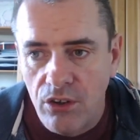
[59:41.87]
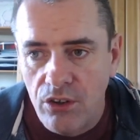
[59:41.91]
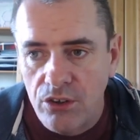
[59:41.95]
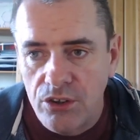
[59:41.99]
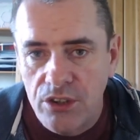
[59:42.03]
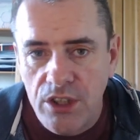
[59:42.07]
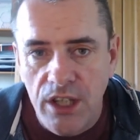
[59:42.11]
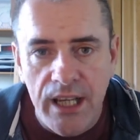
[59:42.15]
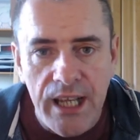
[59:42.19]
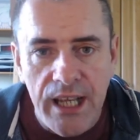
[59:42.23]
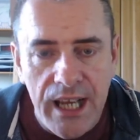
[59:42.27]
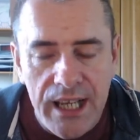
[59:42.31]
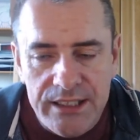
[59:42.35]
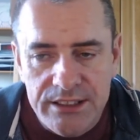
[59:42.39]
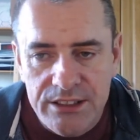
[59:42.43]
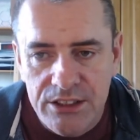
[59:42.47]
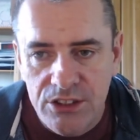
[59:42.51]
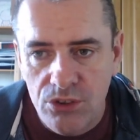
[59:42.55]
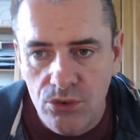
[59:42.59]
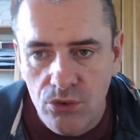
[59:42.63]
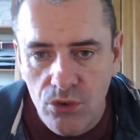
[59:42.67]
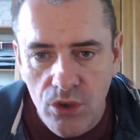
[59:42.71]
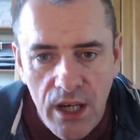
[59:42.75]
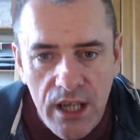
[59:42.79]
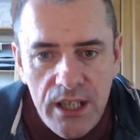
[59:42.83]

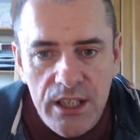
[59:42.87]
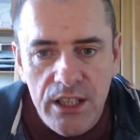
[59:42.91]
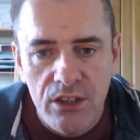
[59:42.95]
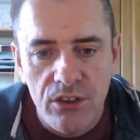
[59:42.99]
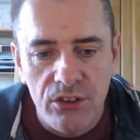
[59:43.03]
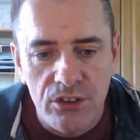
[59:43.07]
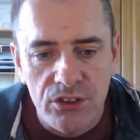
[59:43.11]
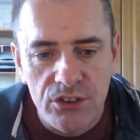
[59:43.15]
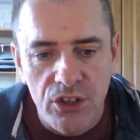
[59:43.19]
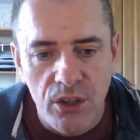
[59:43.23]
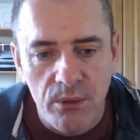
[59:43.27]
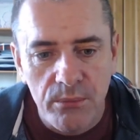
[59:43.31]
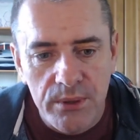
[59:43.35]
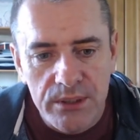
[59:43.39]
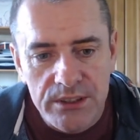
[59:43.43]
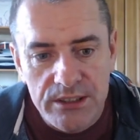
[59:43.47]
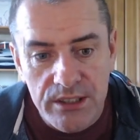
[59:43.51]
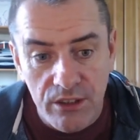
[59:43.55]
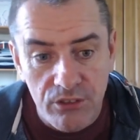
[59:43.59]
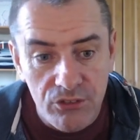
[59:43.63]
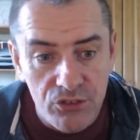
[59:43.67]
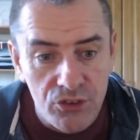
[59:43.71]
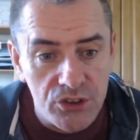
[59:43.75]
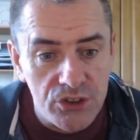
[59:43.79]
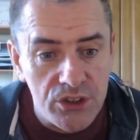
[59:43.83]
Daihatsu, or any of those companies that
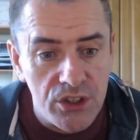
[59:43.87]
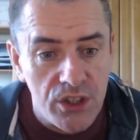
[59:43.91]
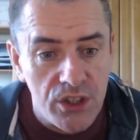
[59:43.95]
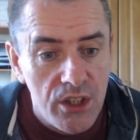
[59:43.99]
have just,